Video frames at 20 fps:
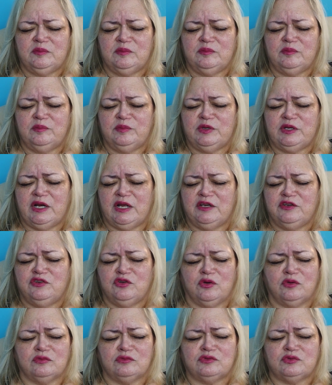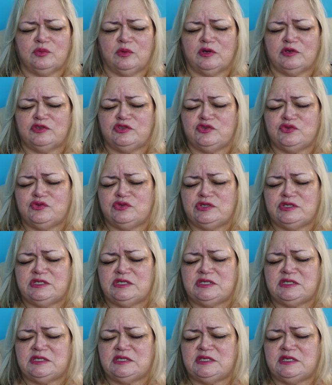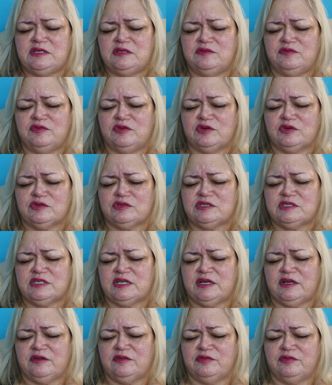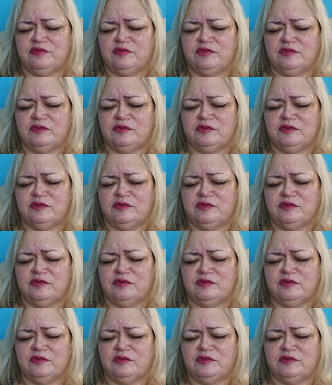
but I don't want you to deceive yourself.